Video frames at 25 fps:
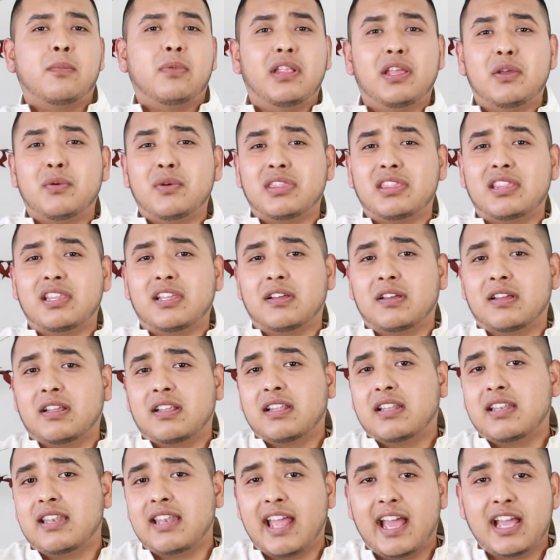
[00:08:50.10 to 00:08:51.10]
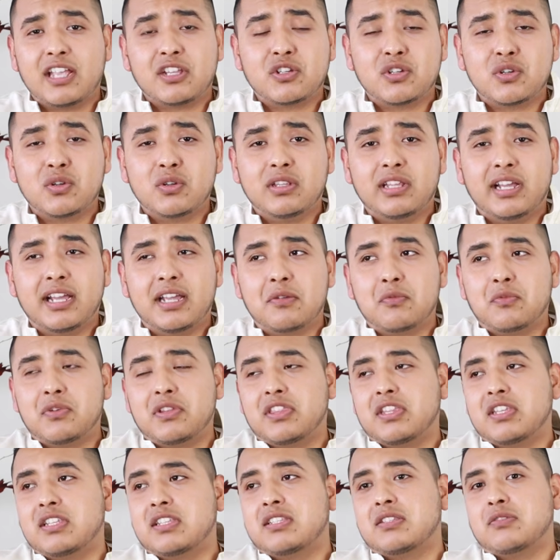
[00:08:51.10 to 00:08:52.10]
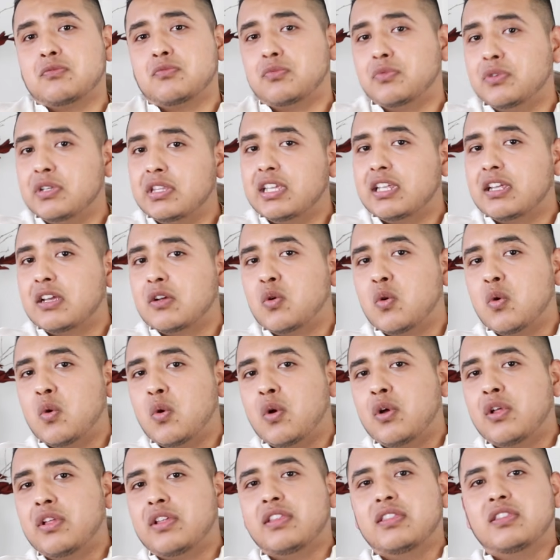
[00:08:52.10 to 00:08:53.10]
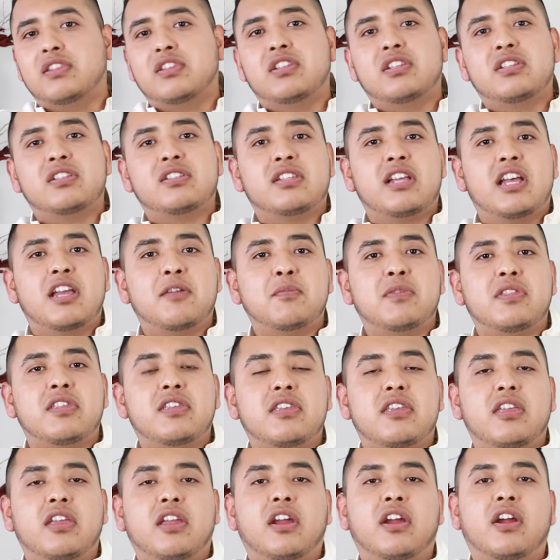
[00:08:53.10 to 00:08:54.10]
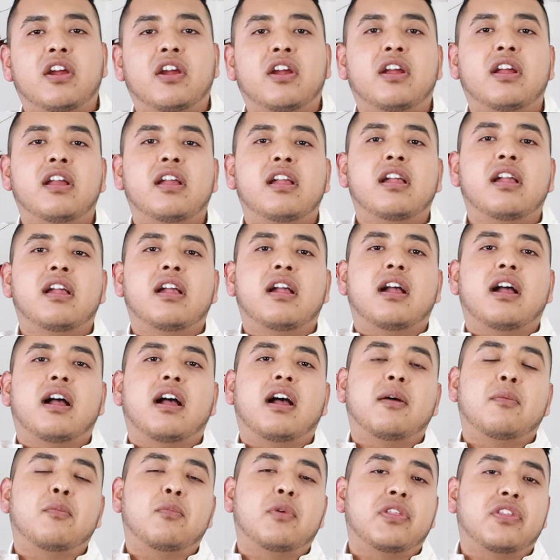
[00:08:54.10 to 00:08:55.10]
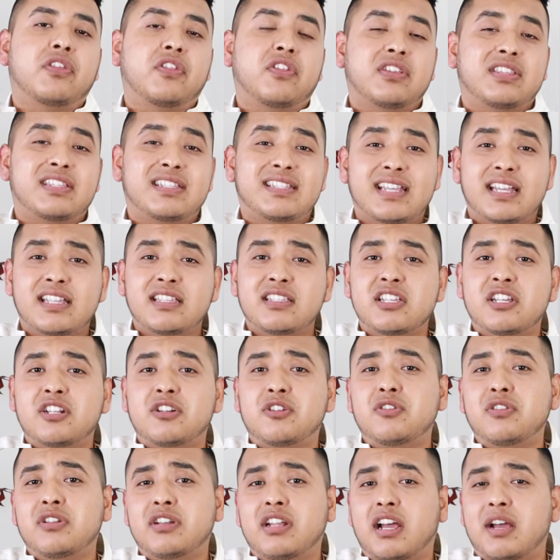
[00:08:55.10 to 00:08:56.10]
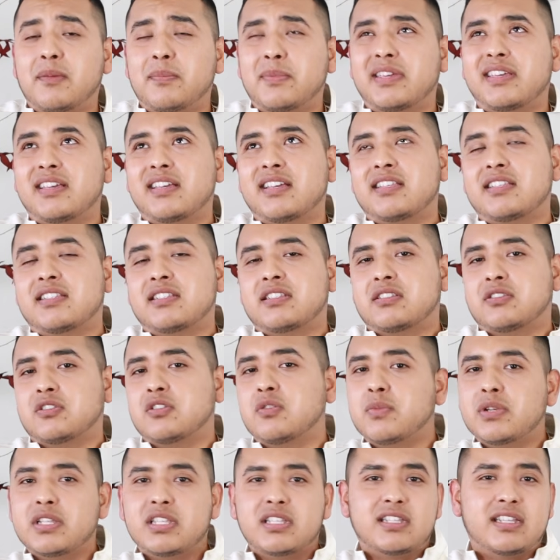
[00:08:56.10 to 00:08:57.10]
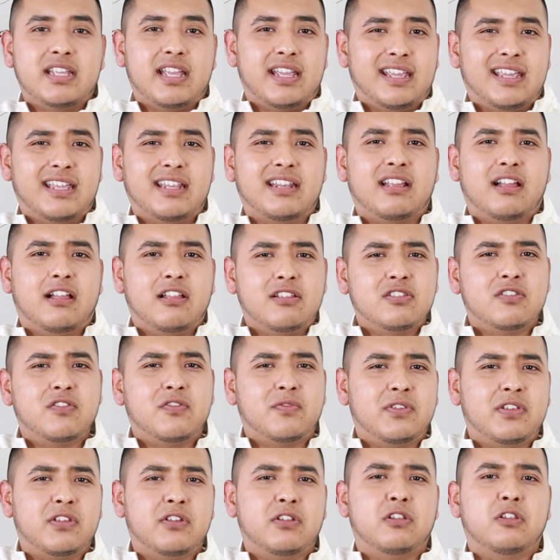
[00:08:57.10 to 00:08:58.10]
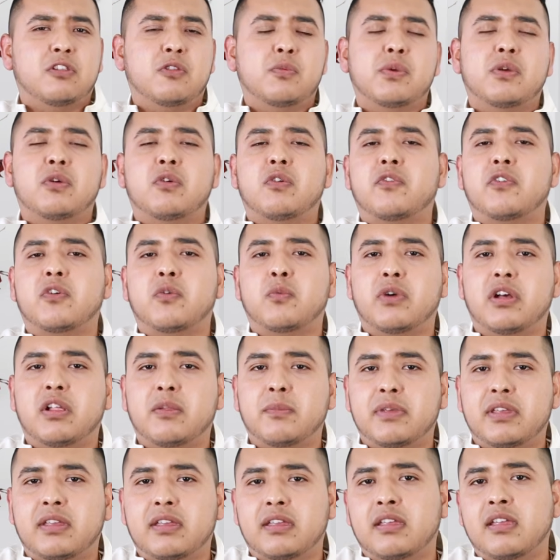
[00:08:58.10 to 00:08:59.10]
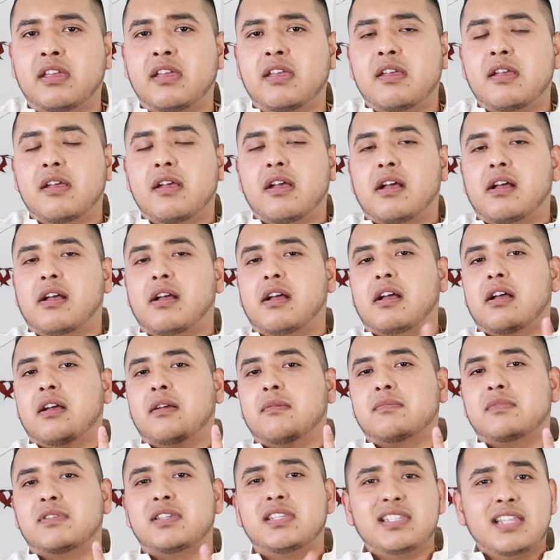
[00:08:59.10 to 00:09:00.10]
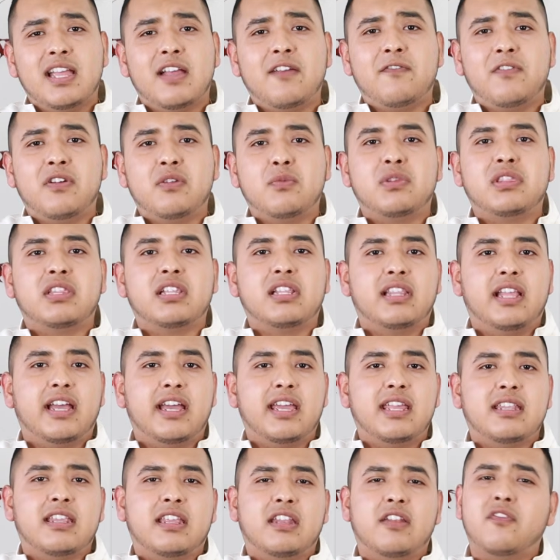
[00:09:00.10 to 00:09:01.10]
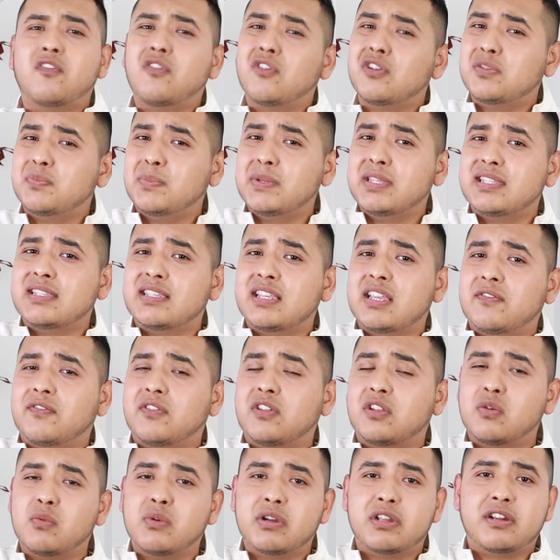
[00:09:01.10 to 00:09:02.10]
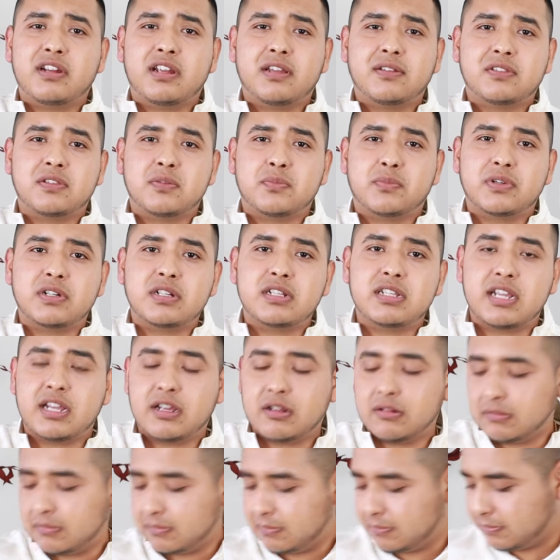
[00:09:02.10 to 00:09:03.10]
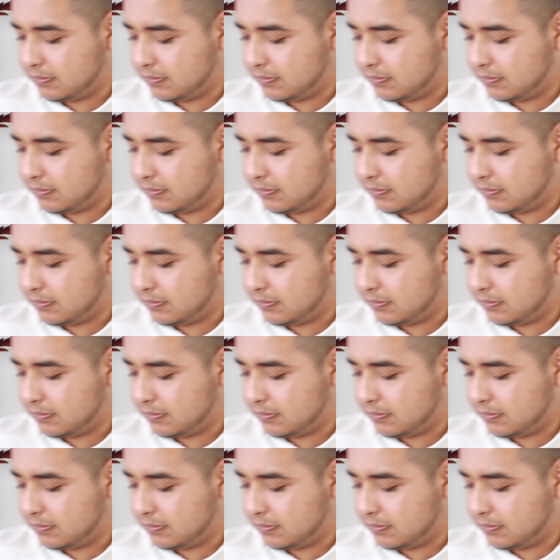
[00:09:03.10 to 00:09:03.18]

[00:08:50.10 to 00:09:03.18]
play with the natural light, which is really cool in this time of the year. Whether that's scented or not, because too much scent can also feel a little bit overwhelming. Just have fun with the light, and of course be safe. You don't want your house to burn down.